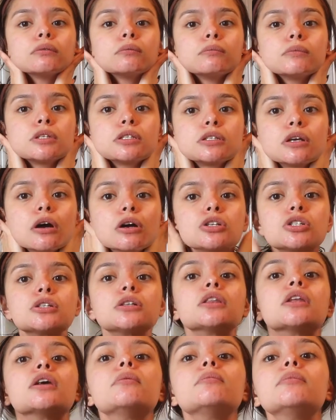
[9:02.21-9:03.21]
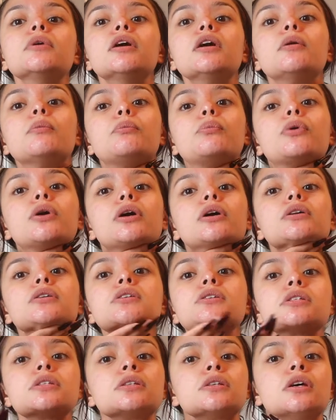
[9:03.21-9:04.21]
massaging them
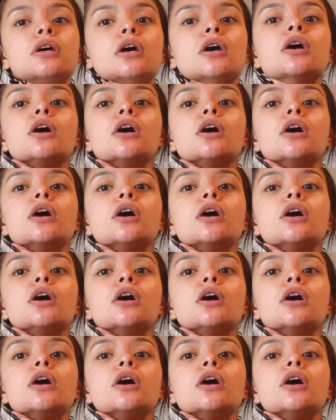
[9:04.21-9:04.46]
upwards